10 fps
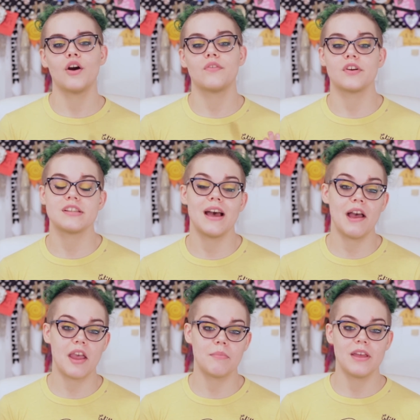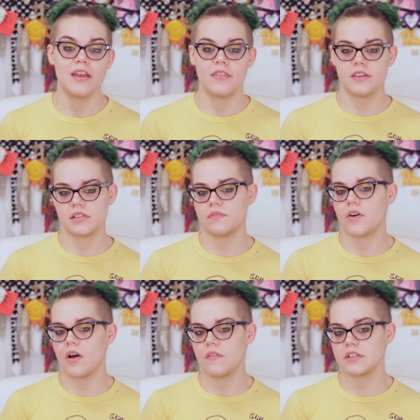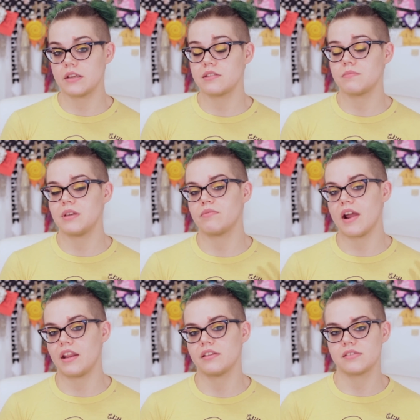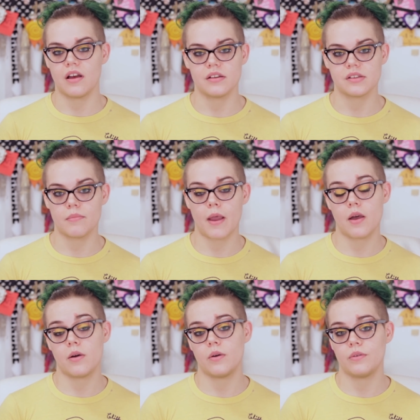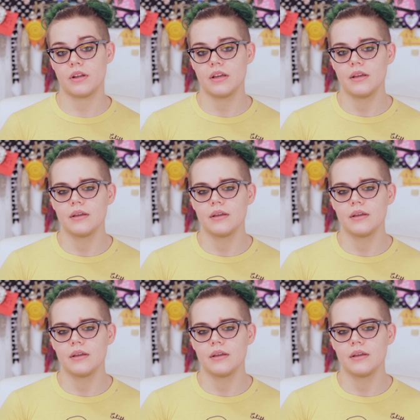Over time, this evolved into me writing songs on my own.